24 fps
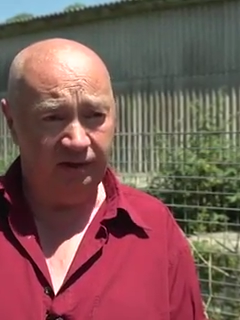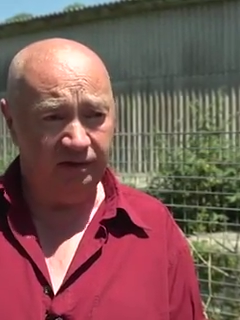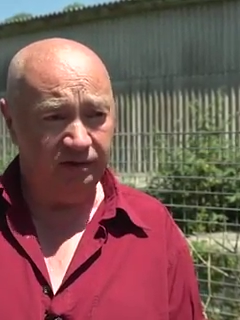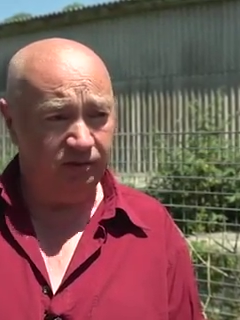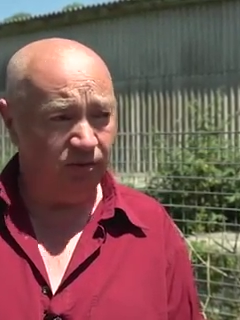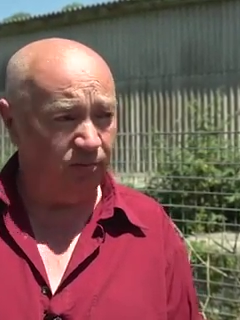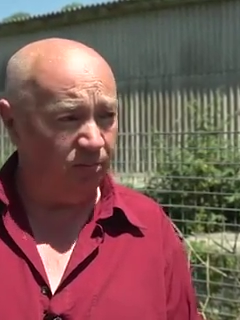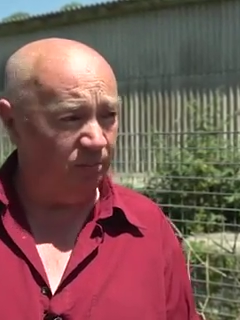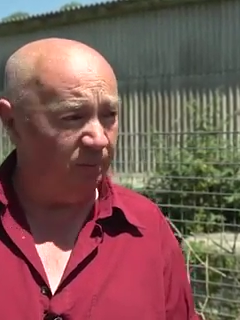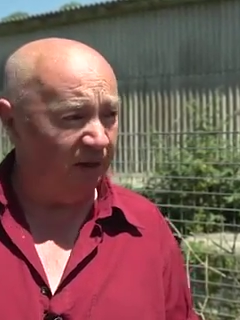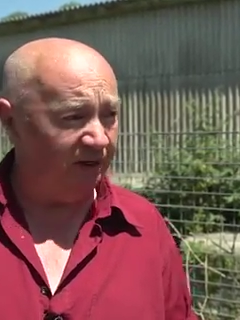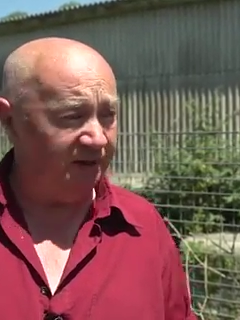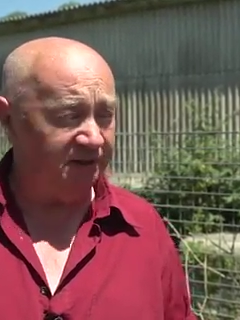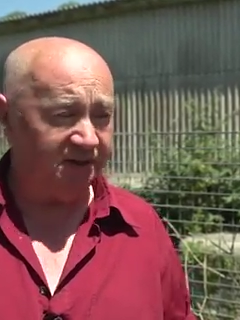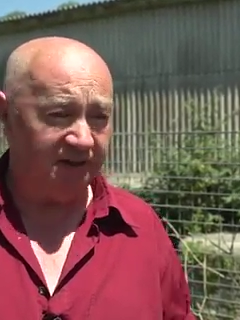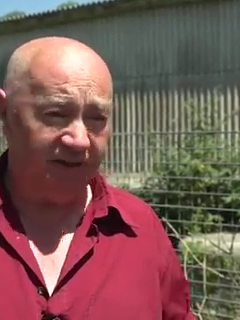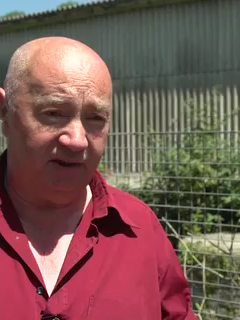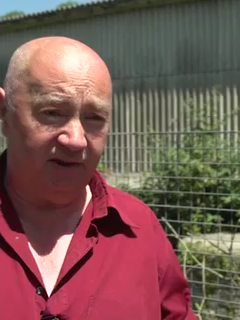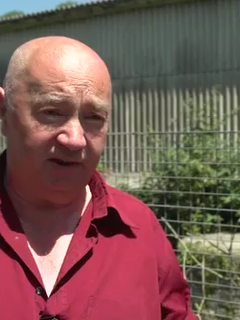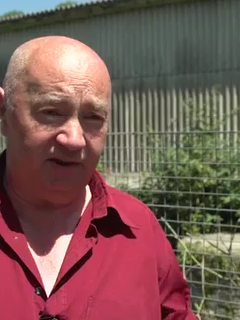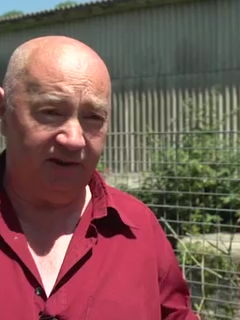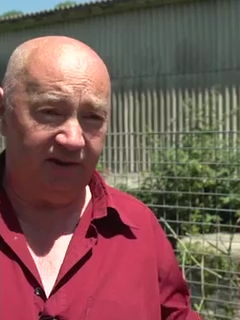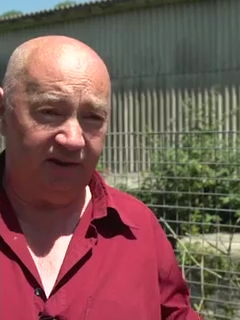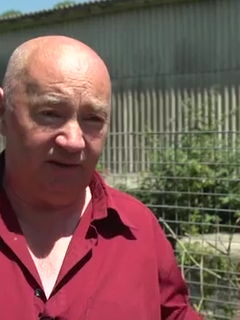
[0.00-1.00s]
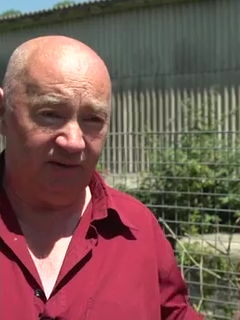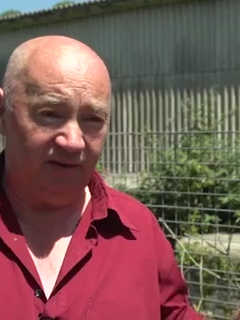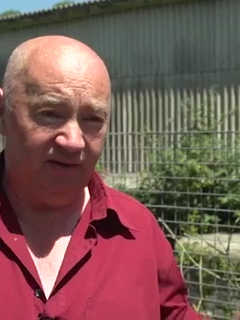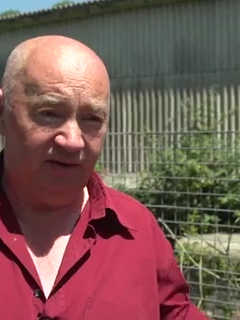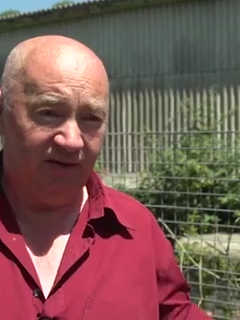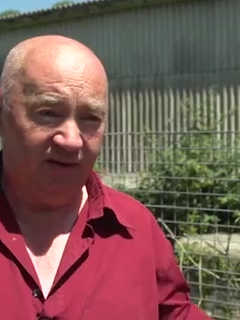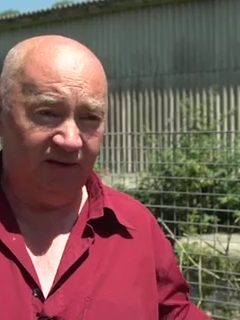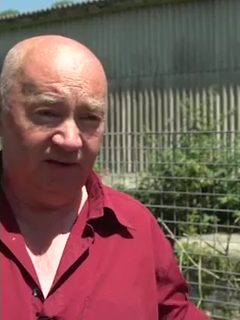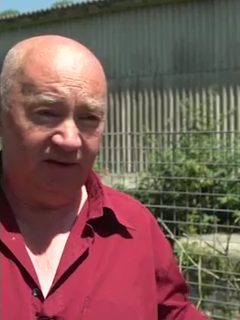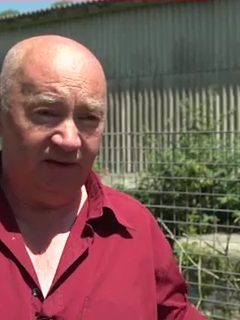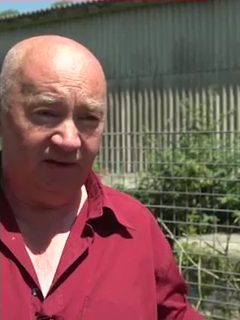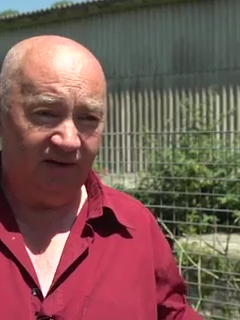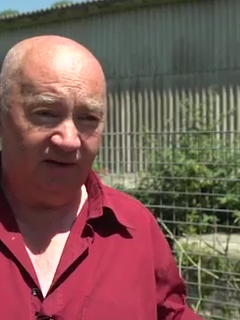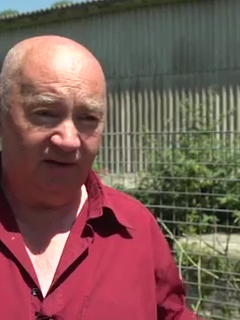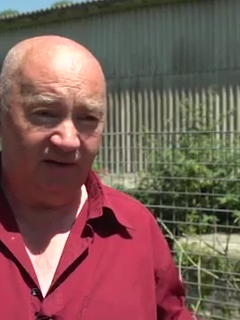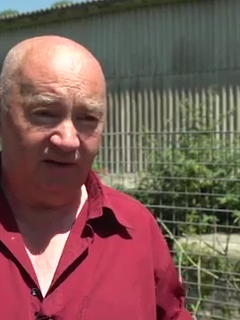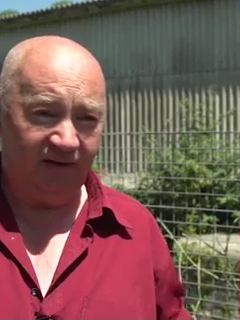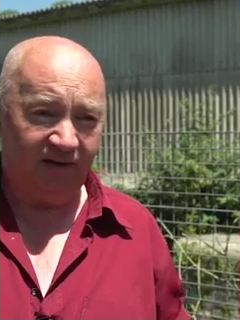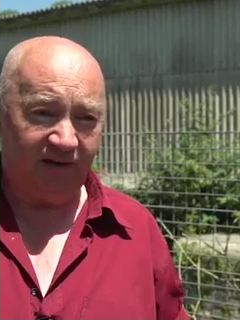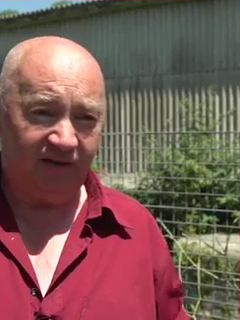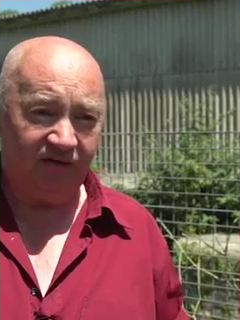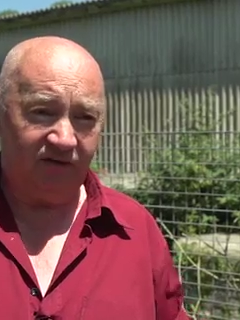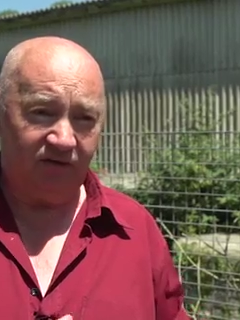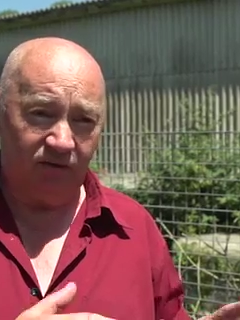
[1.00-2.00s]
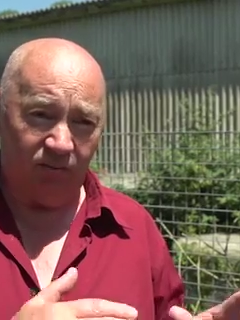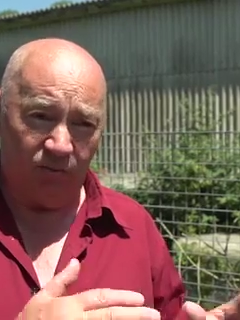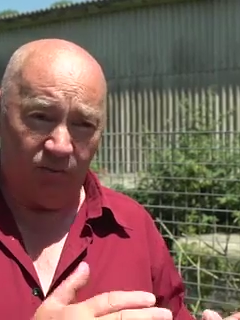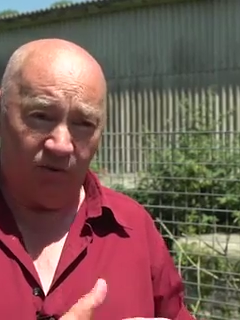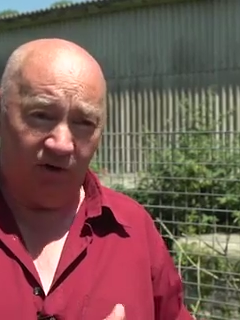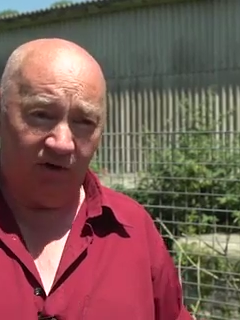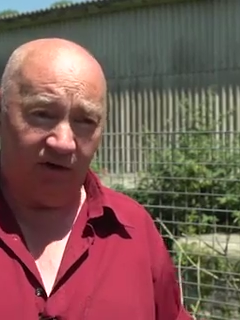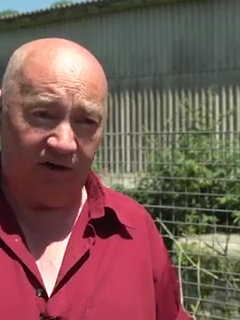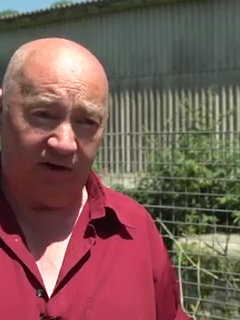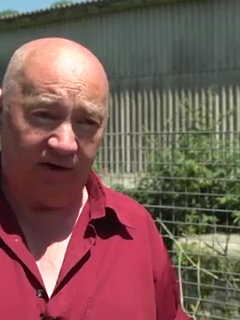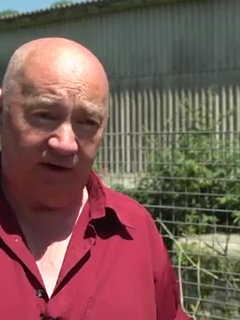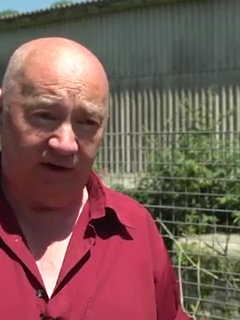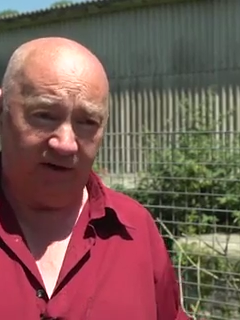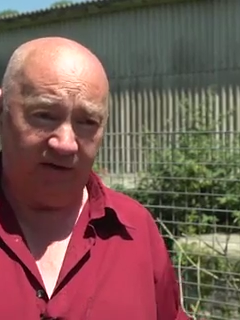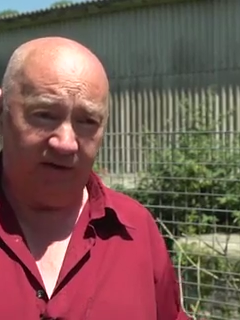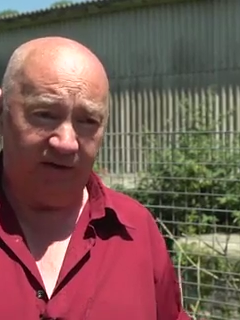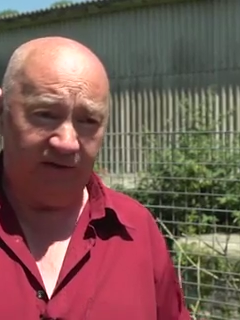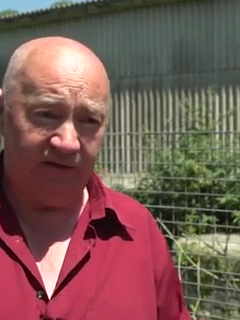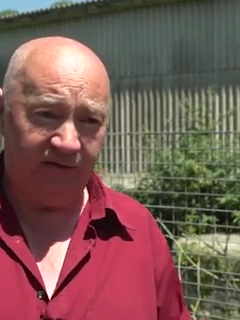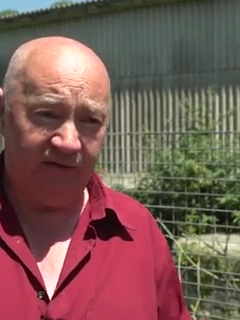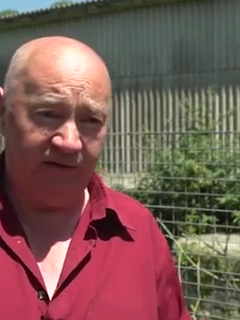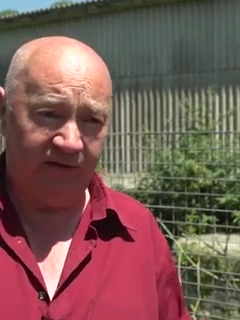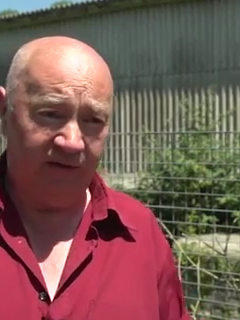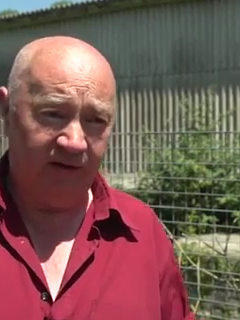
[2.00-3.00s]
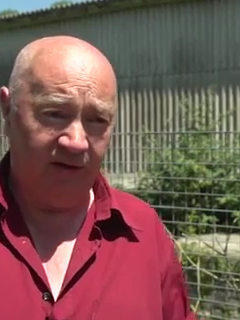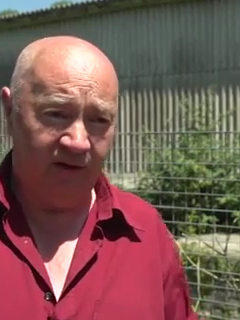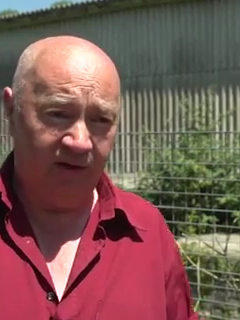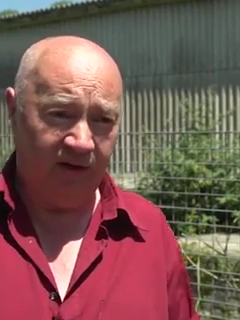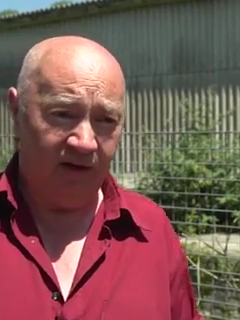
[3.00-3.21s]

So basically that's the workings.